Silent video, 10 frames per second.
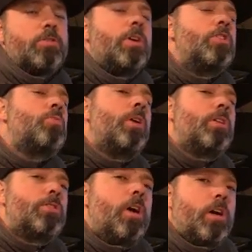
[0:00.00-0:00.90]
So I just wanted
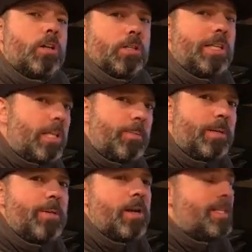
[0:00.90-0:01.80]
to talk a little bit
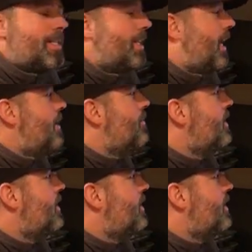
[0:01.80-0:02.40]
about it today.